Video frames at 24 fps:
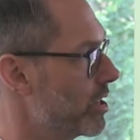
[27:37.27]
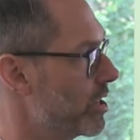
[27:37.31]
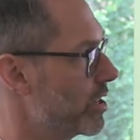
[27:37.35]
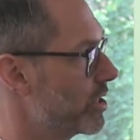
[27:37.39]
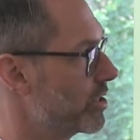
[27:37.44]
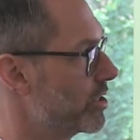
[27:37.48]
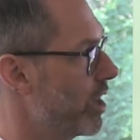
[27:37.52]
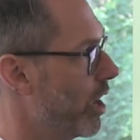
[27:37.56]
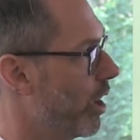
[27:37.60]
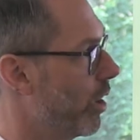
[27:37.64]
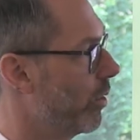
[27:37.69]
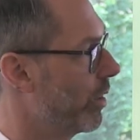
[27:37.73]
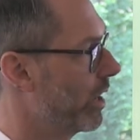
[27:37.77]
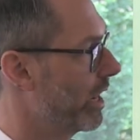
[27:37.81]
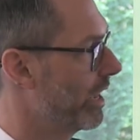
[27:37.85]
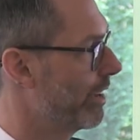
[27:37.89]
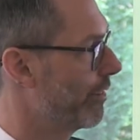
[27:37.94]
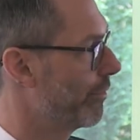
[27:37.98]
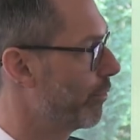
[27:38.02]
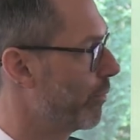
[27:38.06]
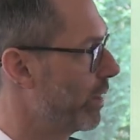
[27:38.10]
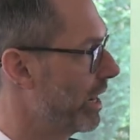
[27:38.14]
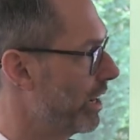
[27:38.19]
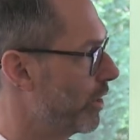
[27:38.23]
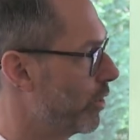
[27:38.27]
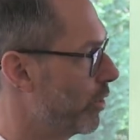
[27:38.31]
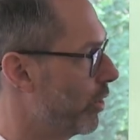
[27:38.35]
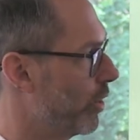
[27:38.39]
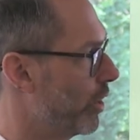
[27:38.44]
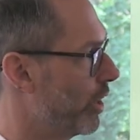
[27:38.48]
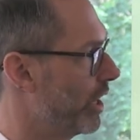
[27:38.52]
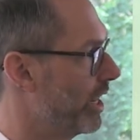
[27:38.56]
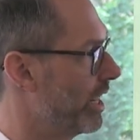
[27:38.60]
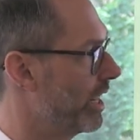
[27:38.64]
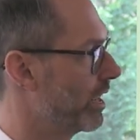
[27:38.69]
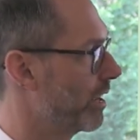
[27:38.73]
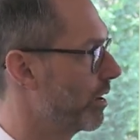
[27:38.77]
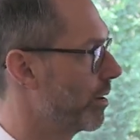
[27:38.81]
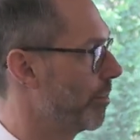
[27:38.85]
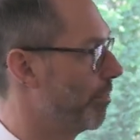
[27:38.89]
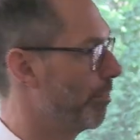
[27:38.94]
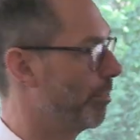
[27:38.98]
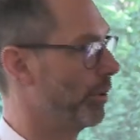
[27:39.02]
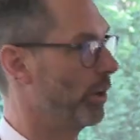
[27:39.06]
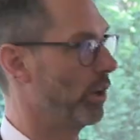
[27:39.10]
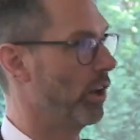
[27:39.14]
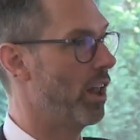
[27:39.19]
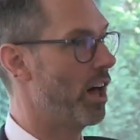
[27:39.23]
So if we could
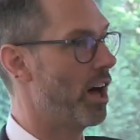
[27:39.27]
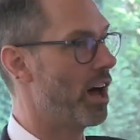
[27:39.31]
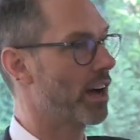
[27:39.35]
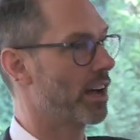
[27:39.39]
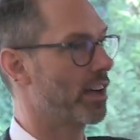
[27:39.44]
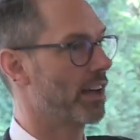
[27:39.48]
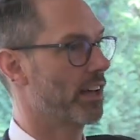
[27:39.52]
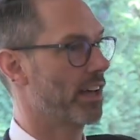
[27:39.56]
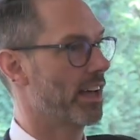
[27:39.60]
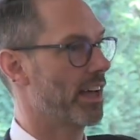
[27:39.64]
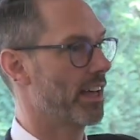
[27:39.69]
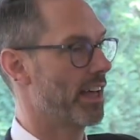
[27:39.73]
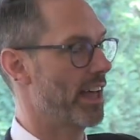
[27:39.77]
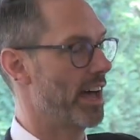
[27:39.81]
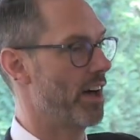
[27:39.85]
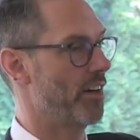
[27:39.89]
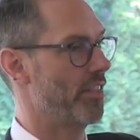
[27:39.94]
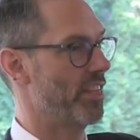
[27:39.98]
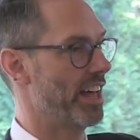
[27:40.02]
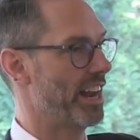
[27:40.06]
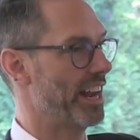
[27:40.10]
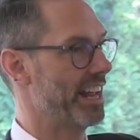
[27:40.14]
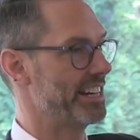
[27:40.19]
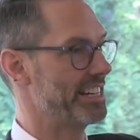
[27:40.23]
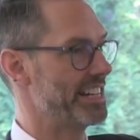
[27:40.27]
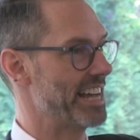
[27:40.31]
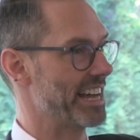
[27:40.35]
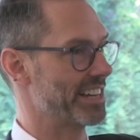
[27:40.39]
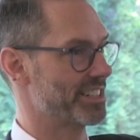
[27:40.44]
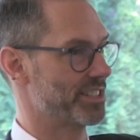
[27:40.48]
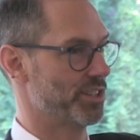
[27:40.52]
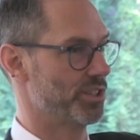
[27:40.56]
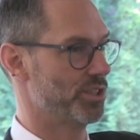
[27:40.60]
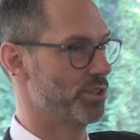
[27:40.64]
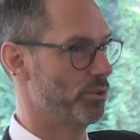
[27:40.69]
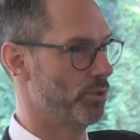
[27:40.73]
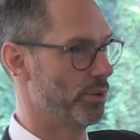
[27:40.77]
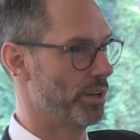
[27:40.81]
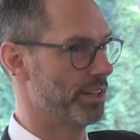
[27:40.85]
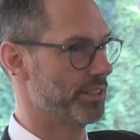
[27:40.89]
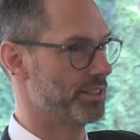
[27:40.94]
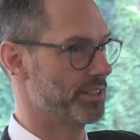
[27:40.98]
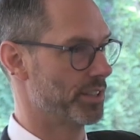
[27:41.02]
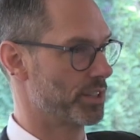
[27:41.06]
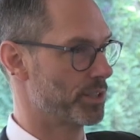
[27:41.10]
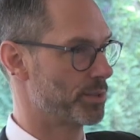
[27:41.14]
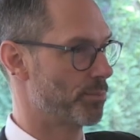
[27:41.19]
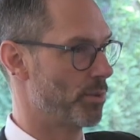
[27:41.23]
block how that ataxin 2
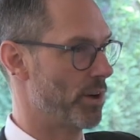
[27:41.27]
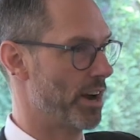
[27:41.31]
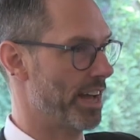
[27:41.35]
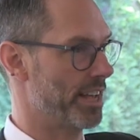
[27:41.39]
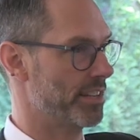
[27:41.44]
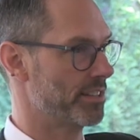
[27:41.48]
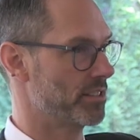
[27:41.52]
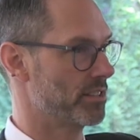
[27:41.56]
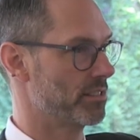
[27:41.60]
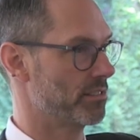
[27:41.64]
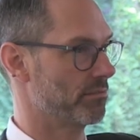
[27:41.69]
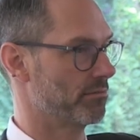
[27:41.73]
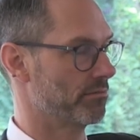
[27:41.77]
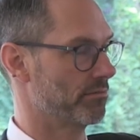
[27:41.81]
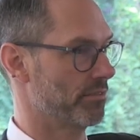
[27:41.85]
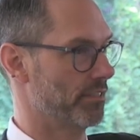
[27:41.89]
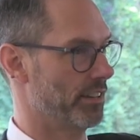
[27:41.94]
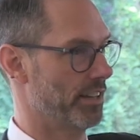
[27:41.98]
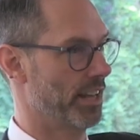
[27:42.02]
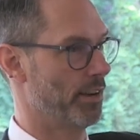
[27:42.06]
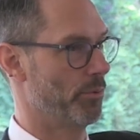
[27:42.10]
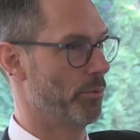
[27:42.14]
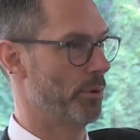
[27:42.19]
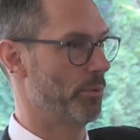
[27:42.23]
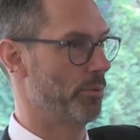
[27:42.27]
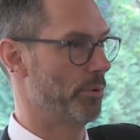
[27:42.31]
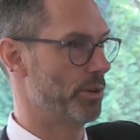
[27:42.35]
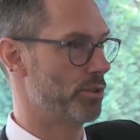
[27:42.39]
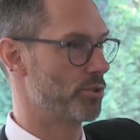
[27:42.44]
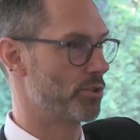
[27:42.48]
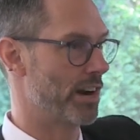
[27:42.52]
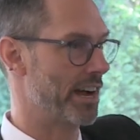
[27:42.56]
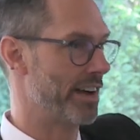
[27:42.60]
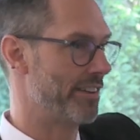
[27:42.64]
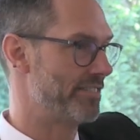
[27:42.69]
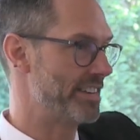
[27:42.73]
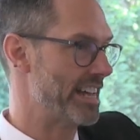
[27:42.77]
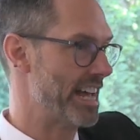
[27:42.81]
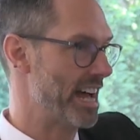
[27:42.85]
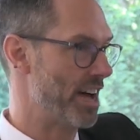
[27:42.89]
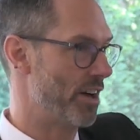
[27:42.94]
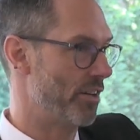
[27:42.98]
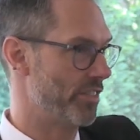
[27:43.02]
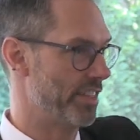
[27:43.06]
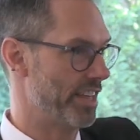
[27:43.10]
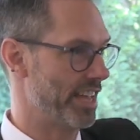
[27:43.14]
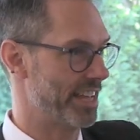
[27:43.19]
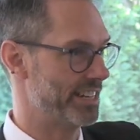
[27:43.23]
gets expressed, then we would drive
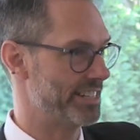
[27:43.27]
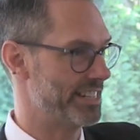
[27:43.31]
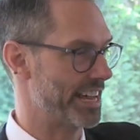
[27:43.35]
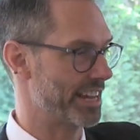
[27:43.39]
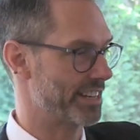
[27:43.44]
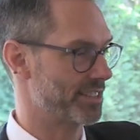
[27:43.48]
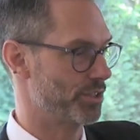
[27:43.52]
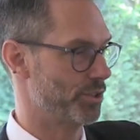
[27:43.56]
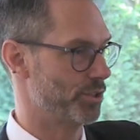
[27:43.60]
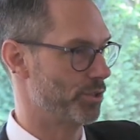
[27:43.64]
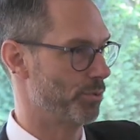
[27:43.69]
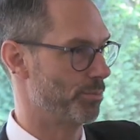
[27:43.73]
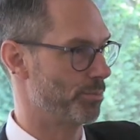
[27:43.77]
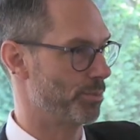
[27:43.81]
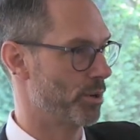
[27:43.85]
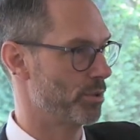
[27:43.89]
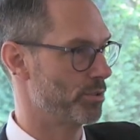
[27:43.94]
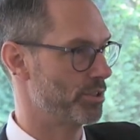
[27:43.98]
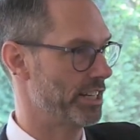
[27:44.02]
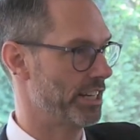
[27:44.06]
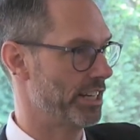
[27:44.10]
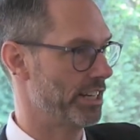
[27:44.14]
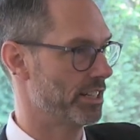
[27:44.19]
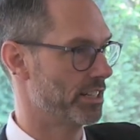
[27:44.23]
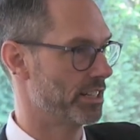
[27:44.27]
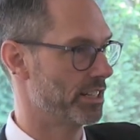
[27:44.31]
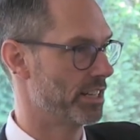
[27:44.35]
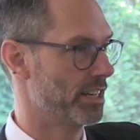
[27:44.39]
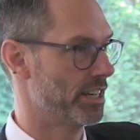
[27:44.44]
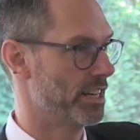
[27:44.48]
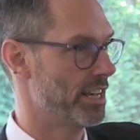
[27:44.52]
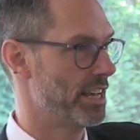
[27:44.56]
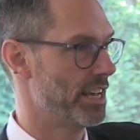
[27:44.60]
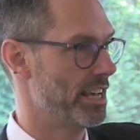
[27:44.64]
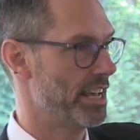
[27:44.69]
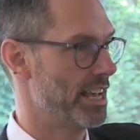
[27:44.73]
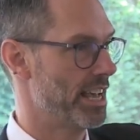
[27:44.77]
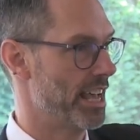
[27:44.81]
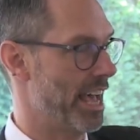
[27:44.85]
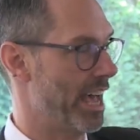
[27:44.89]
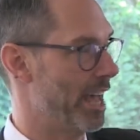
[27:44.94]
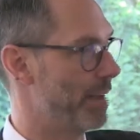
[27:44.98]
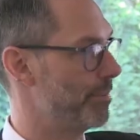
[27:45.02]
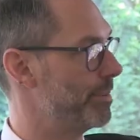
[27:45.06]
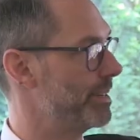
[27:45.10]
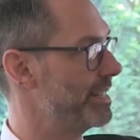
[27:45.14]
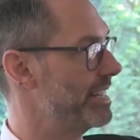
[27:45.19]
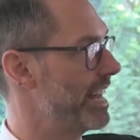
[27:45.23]
down the ataxin 2 protein
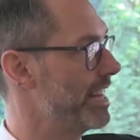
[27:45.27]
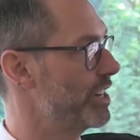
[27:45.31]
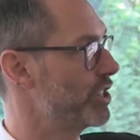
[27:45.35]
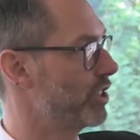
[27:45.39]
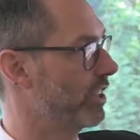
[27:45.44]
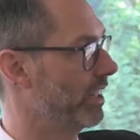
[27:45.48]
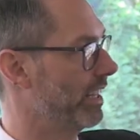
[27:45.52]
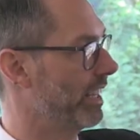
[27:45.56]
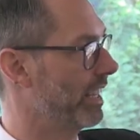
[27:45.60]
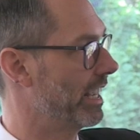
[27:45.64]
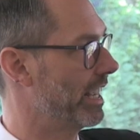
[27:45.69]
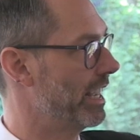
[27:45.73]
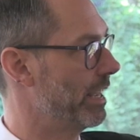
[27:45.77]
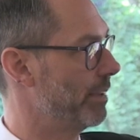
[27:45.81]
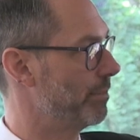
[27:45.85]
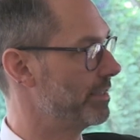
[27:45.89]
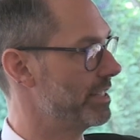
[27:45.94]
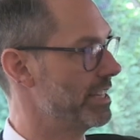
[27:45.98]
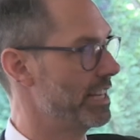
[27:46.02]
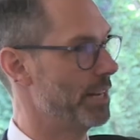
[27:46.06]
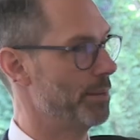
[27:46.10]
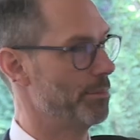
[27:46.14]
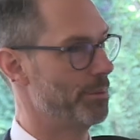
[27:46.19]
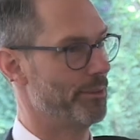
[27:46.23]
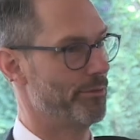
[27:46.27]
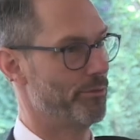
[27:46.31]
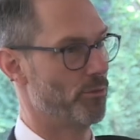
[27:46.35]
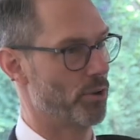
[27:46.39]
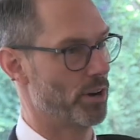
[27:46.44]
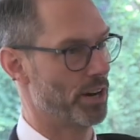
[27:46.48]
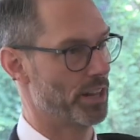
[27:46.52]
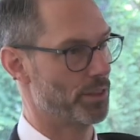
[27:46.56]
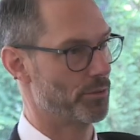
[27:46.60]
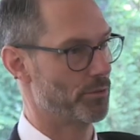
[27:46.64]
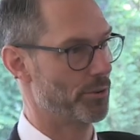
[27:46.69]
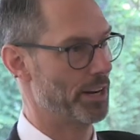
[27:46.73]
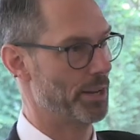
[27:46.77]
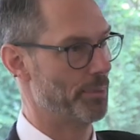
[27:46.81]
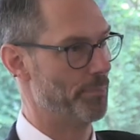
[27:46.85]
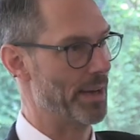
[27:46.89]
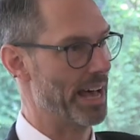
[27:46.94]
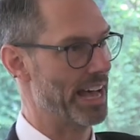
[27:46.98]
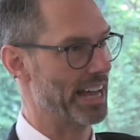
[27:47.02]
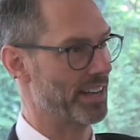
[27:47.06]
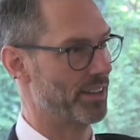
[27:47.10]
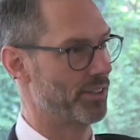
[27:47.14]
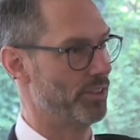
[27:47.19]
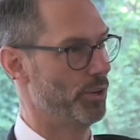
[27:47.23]
and potentially keep TDP43
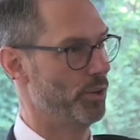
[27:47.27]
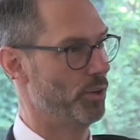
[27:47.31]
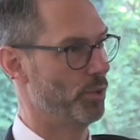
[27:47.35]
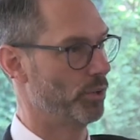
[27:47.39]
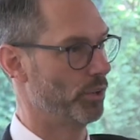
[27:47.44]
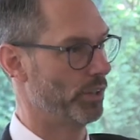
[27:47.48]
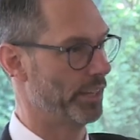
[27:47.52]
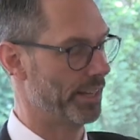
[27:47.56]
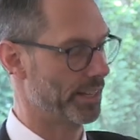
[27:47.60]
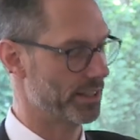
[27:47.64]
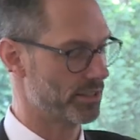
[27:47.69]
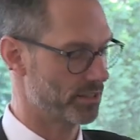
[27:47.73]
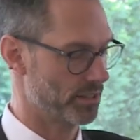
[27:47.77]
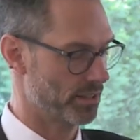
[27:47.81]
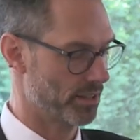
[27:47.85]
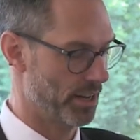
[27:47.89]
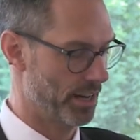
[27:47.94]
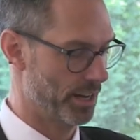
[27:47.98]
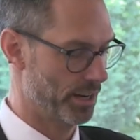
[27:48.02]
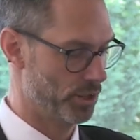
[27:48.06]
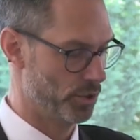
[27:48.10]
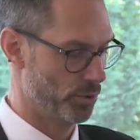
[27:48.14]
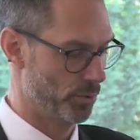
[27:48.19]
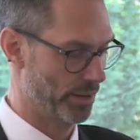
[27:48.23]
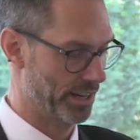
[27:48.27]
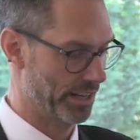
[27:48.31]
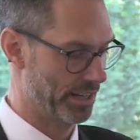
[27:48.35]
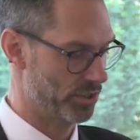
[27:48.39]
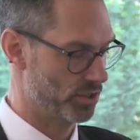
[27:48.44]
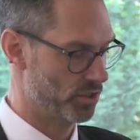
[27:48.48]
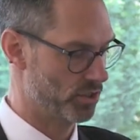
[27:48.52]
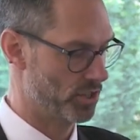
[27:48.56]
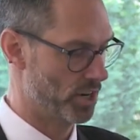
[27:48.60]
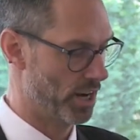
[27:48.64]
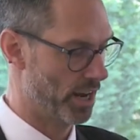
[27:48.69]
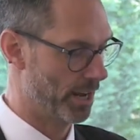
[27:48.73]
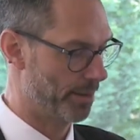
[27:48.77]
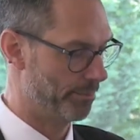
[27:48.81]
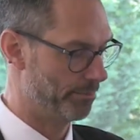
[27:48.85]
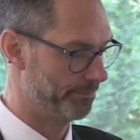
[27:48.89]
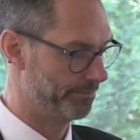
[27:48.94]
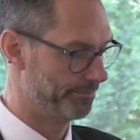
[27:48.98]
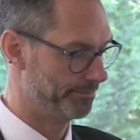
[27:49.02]
back in the nucleus uh, doing its job.